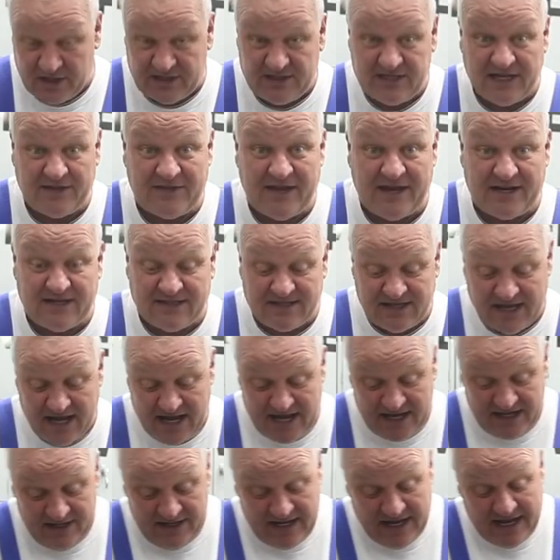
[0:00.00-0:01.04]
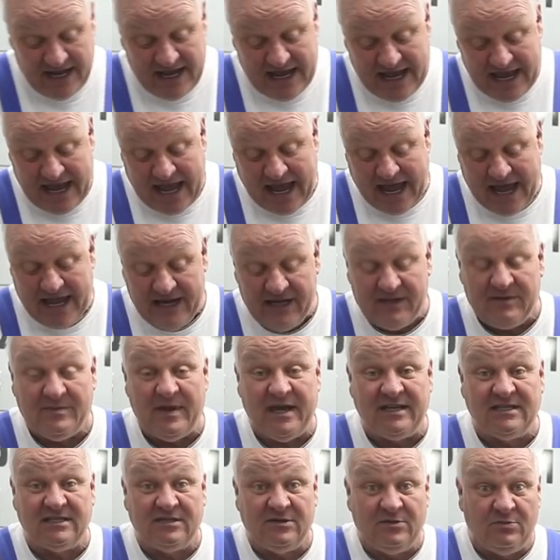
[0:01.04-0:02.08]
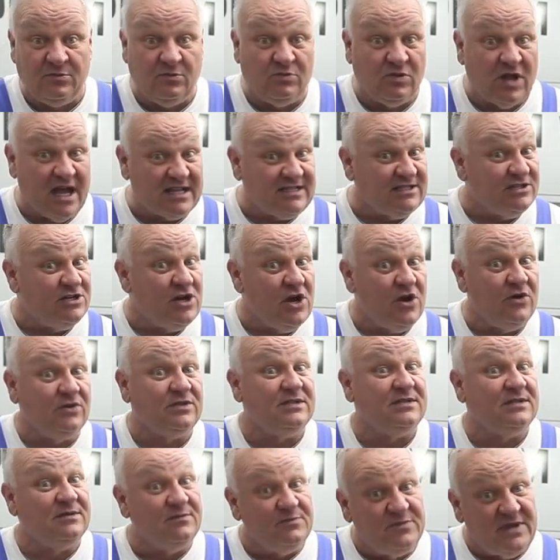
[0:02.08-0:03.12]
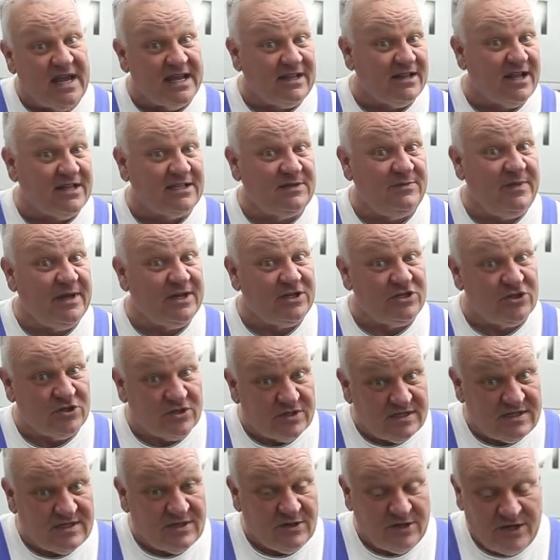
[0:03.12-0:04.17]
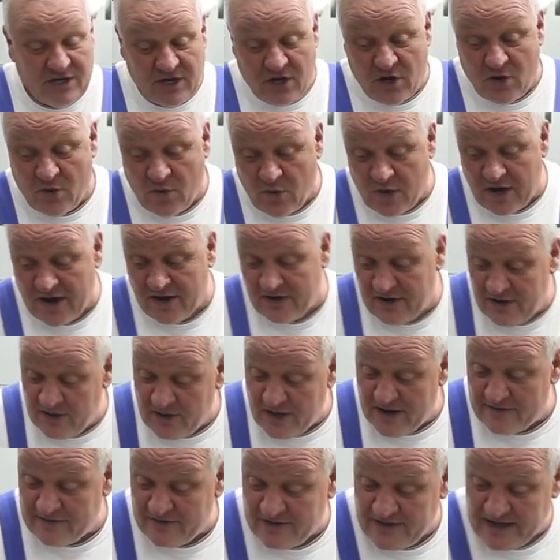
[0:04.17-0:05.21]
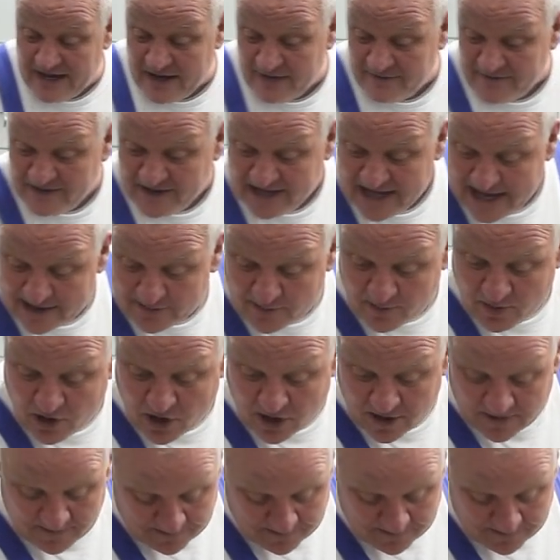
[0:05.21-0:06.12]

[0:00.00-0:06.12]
to set that aside and make lots of notes, take lots of pictures so you know where everything, how everything came apart.